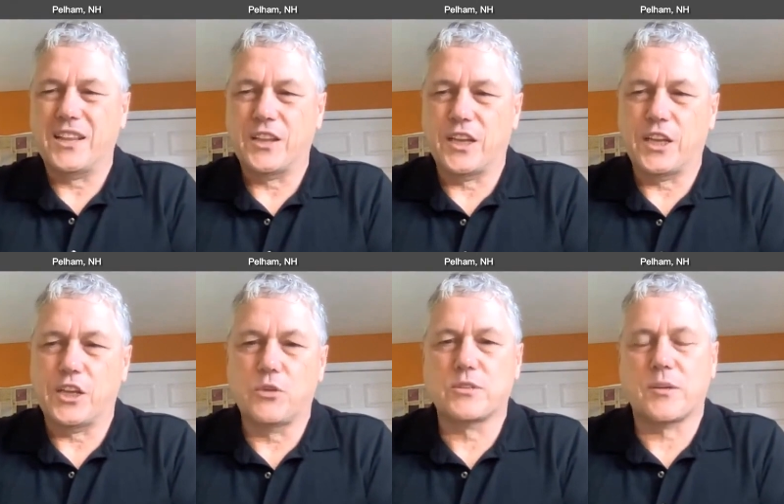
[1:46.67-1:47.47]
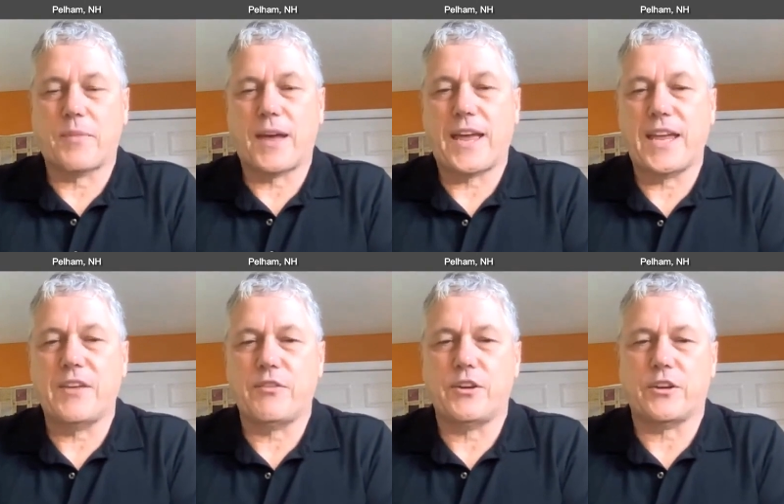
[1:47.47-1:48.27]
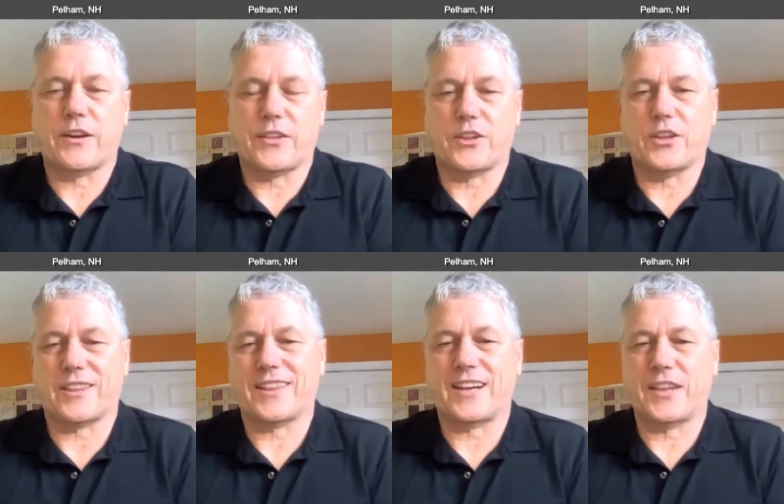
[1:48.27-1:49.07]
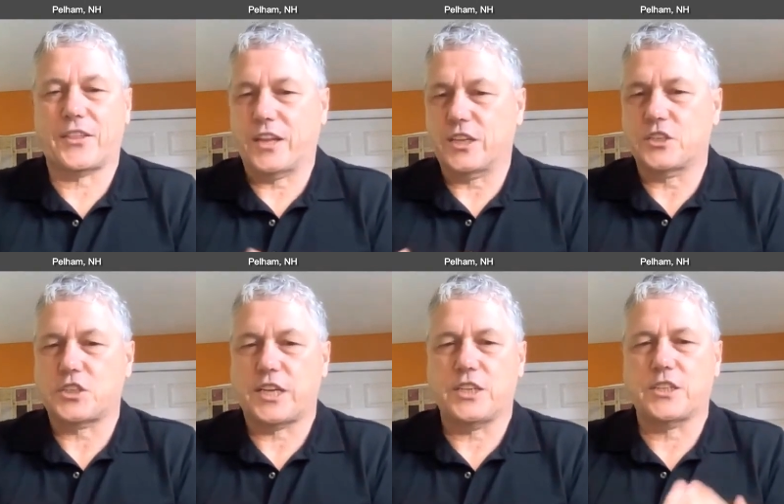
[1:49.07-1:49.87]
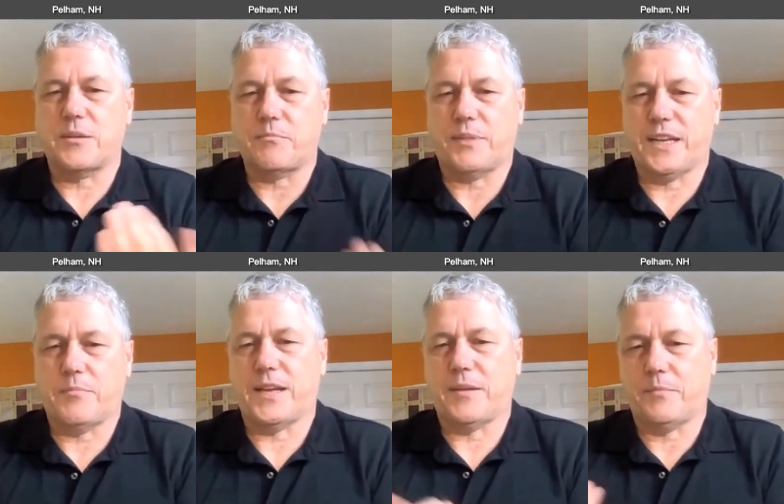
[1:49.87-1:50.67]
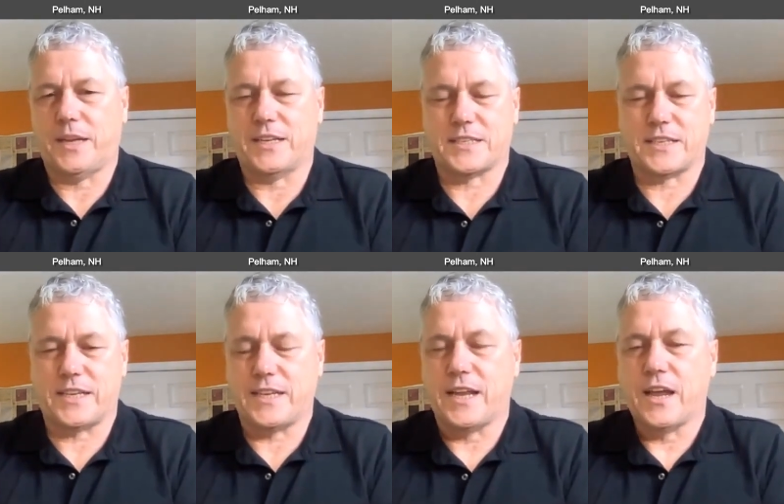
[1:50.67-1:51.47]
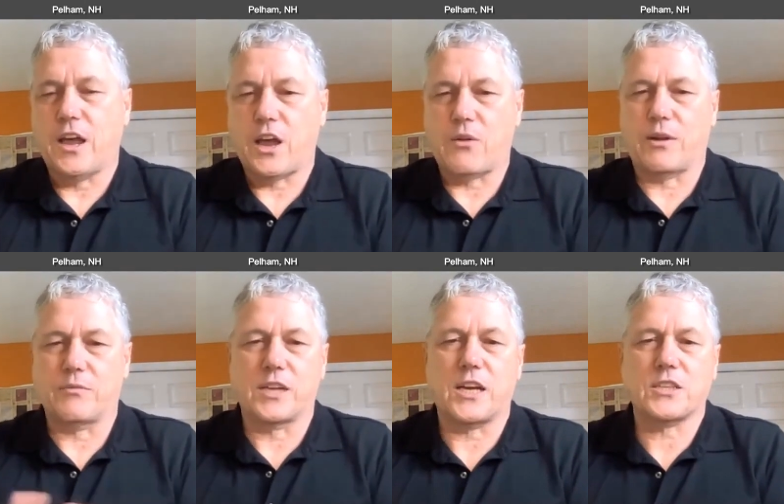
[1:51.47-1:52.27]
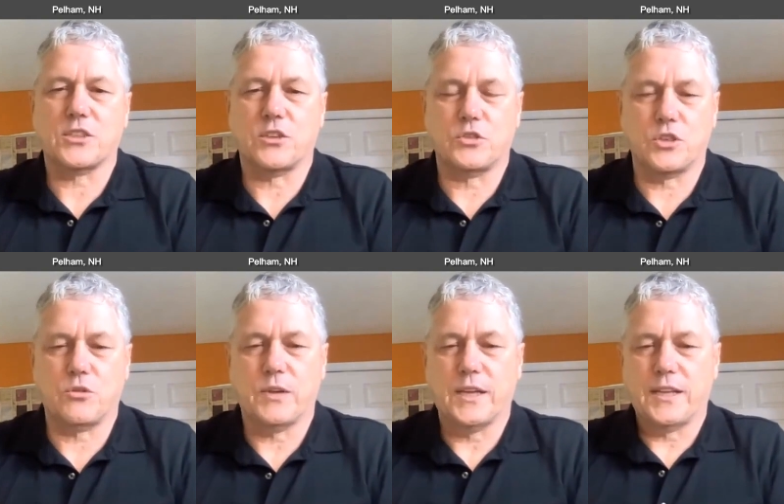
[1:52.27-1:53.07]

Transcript: the user behavior that I think is changing in B2B and B2C around dark social,